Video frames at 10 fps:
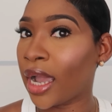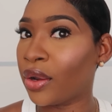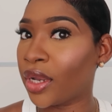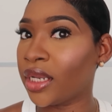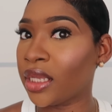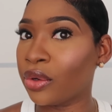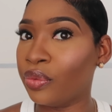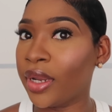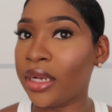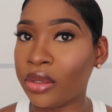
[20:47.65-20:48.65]
I
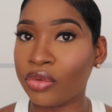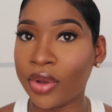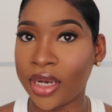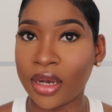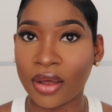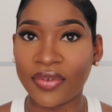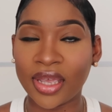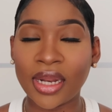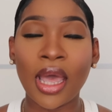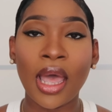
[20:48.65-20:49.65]
really love
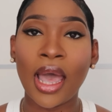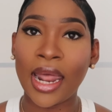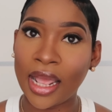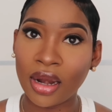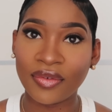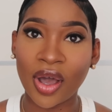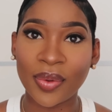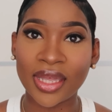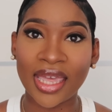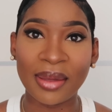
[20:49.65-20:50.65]
it, and I love how
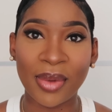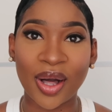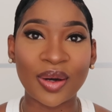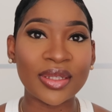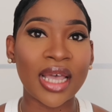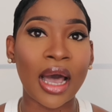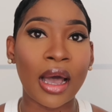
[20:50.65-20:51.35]
it came out.